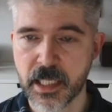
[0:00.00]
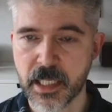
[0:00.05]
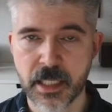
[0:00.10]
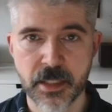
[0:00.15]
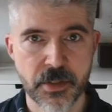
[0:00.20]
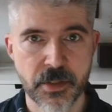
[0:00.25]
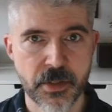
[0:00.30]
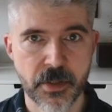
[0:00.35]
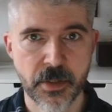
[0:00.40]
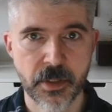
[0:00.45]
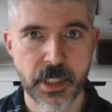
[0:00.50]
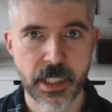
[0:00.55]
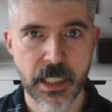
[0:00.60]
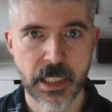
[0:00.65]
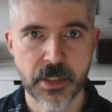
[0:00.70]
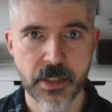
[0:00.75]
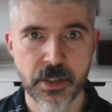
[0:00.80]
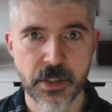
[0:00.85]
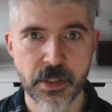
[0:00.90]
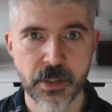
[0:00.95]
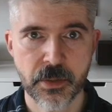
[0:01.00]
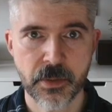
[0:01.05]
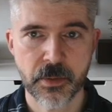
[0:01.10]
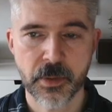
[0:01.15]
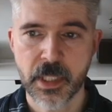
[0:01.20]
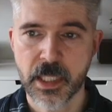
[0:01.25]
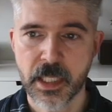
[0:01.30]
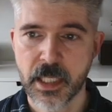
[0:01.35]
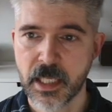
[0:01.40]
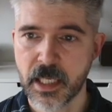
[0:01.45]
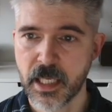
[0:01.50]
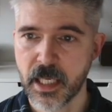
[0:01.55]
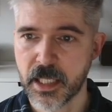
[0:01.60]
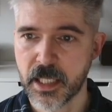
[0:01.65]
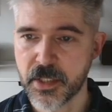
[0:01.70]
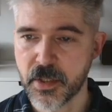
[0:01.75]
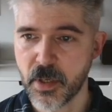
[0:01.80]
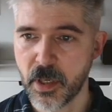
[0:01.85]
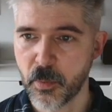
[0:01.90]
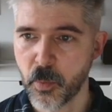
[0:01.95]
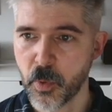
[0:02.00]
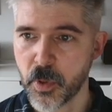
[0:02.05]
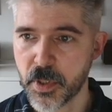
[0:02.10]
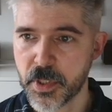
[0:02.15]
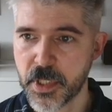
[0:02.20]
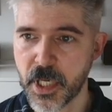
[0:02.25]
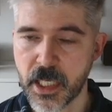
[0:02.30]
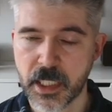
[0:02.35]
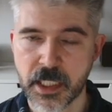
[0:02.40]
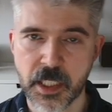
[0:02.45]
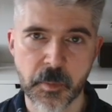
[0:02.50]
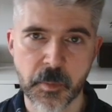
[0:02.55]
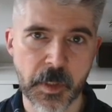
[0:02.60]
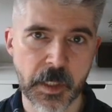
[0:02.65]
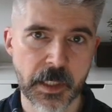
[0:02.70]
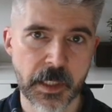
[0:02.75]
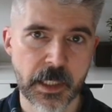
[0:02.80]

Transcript: insert into a Word document.